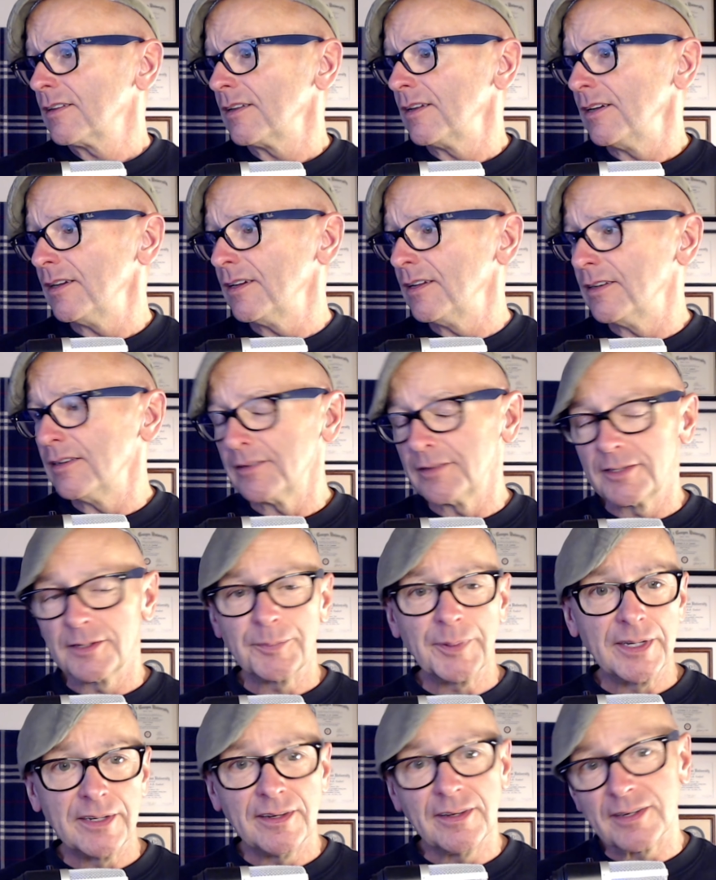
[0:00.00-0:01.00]
And
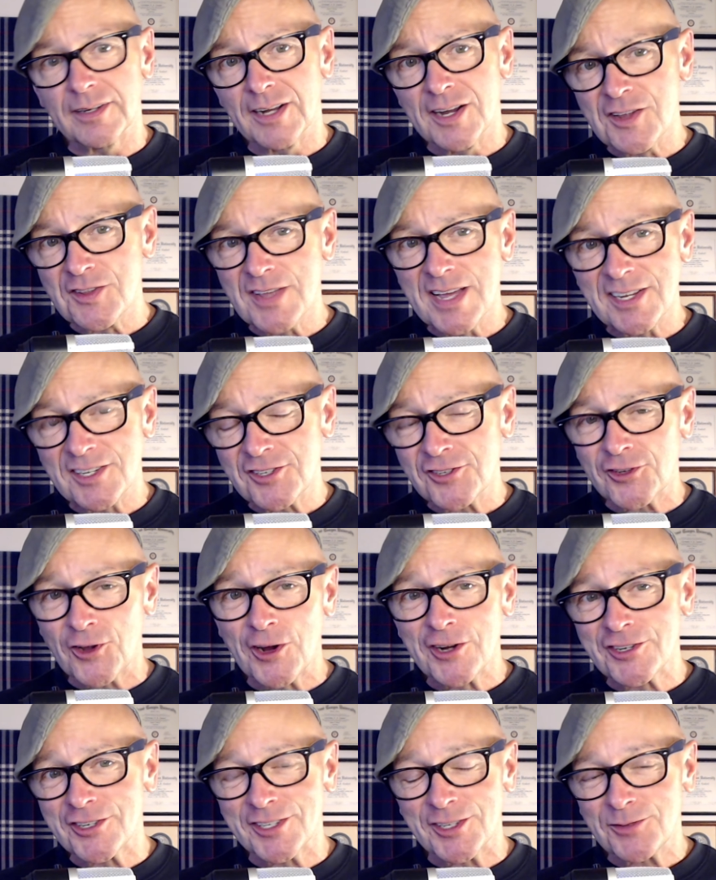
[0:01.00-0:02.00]
depending on that
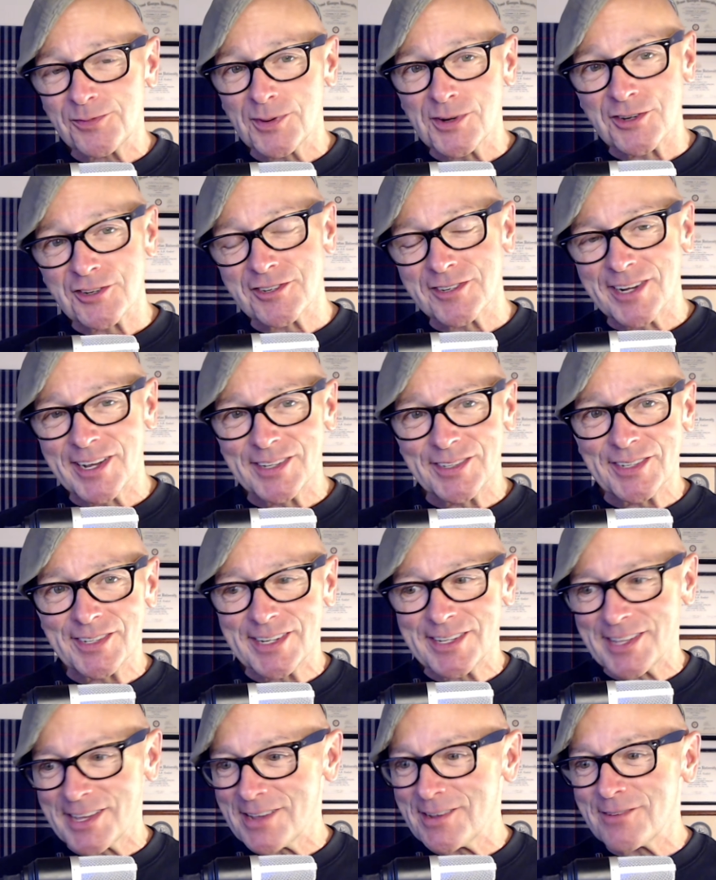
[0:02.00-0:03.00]
sergeant's
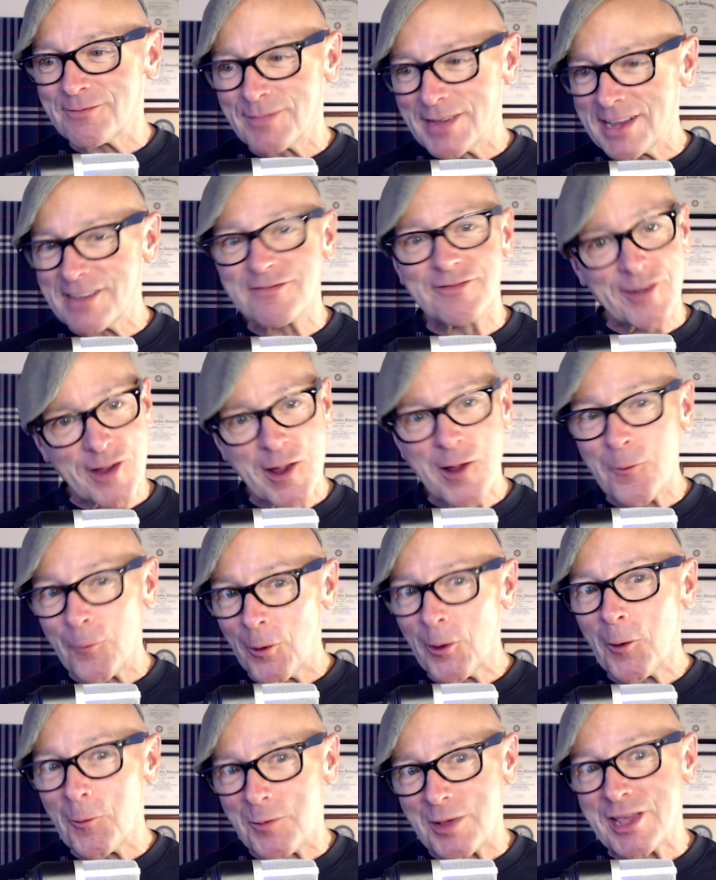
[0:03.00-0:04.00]
personality, they may very
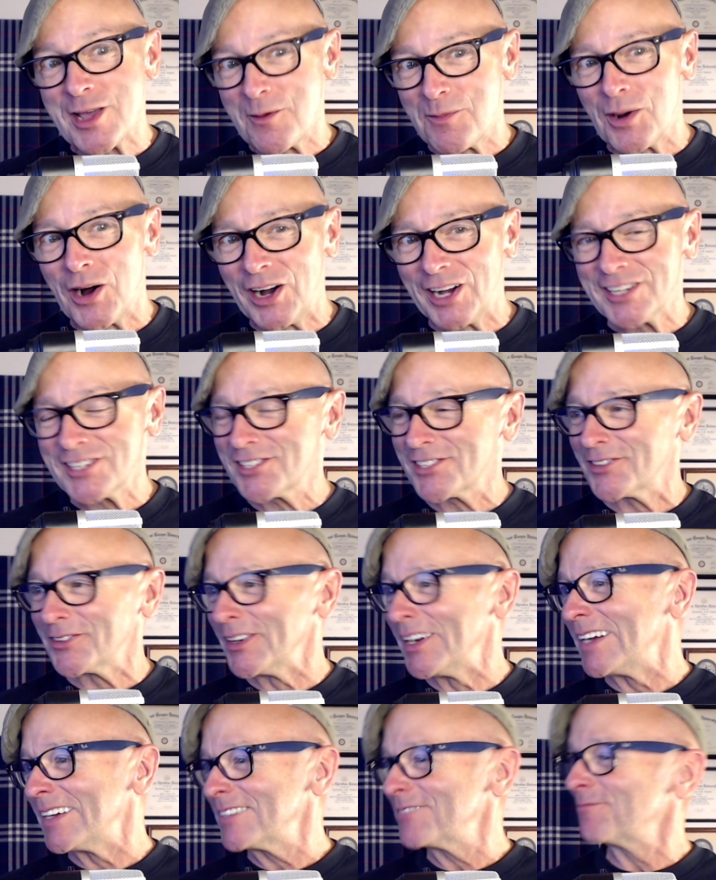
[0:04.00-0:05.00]
well be a boss,
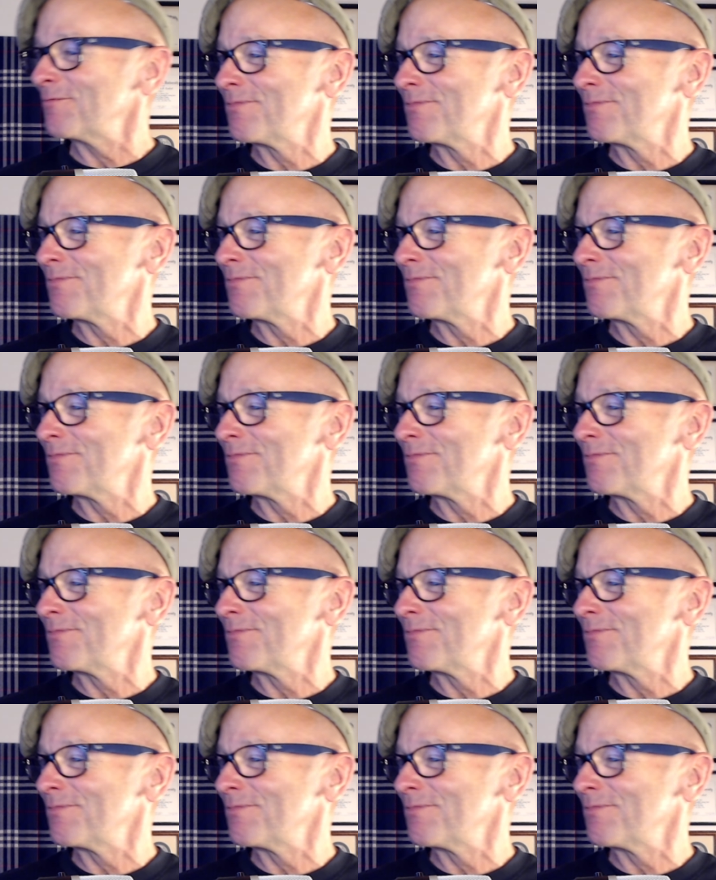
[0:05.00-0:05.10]
right?